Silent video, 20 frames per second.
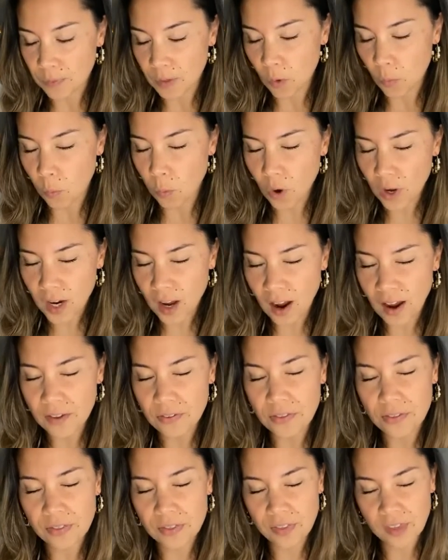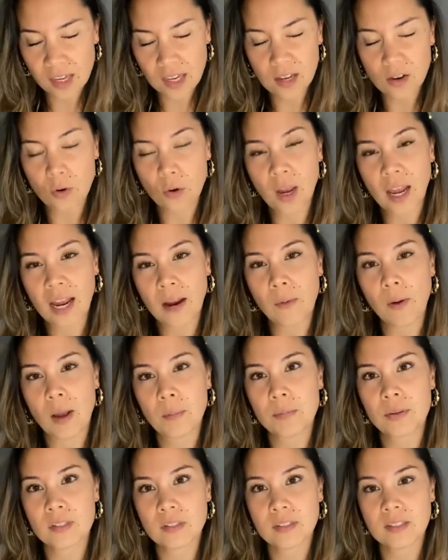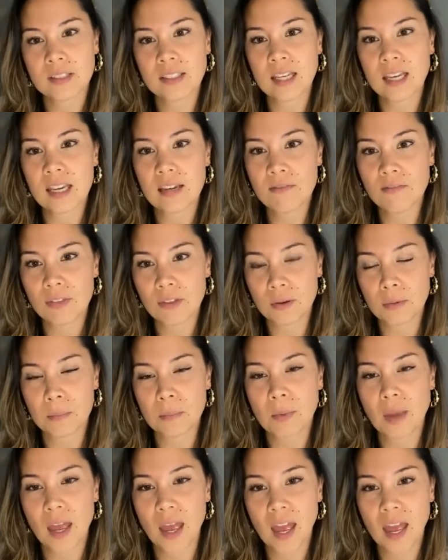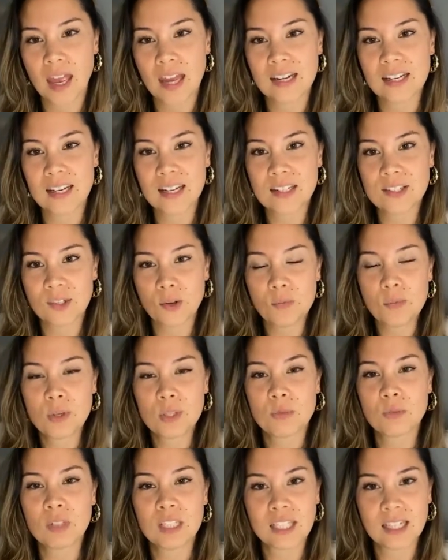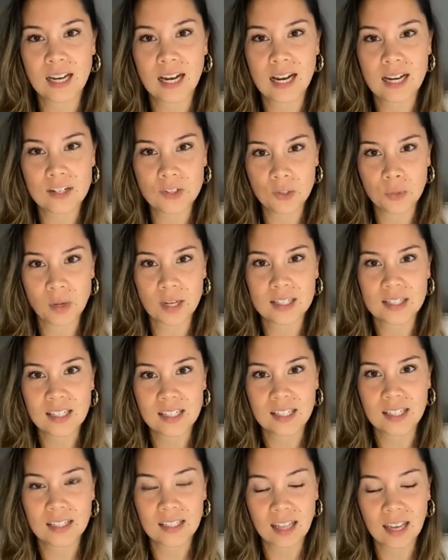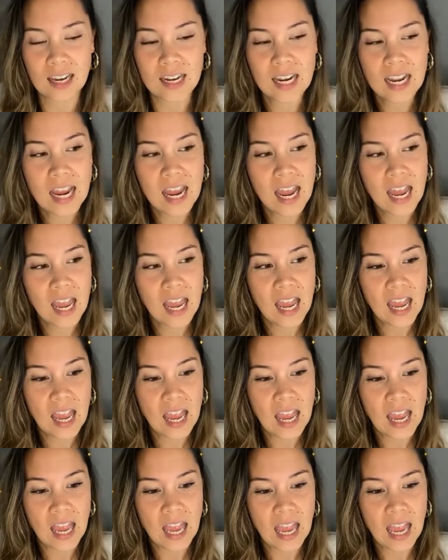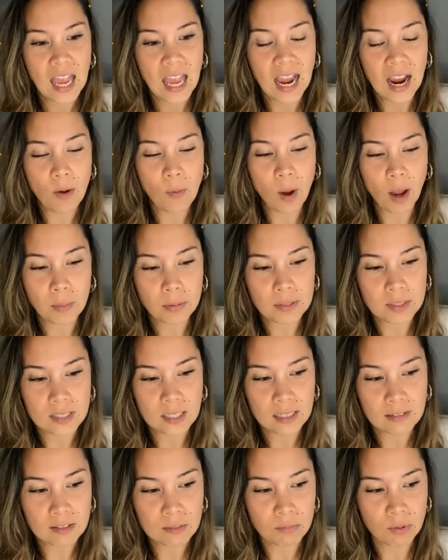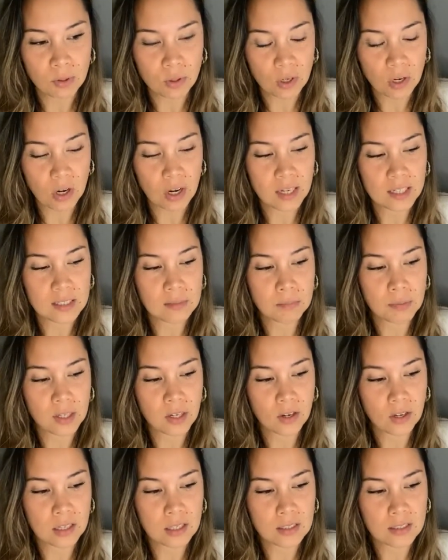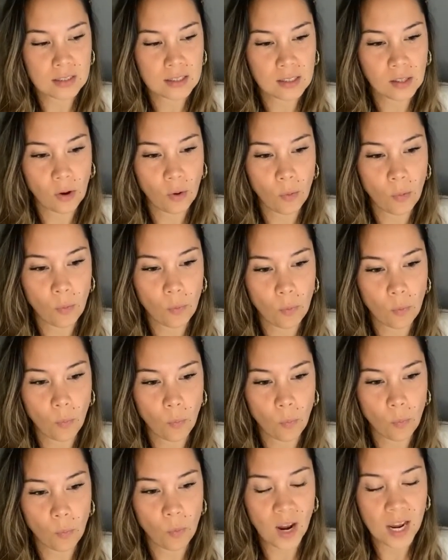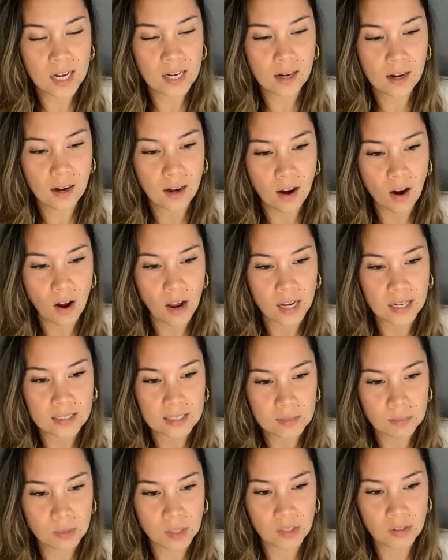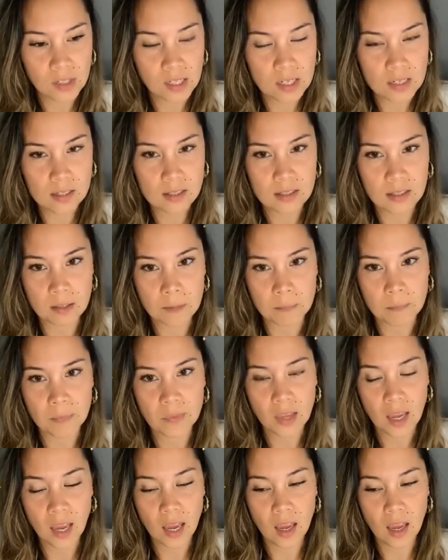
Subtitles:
What I think, or how I perceive them, and it's almost really hard to articulate how I perceive spirit guides, because when I experience them,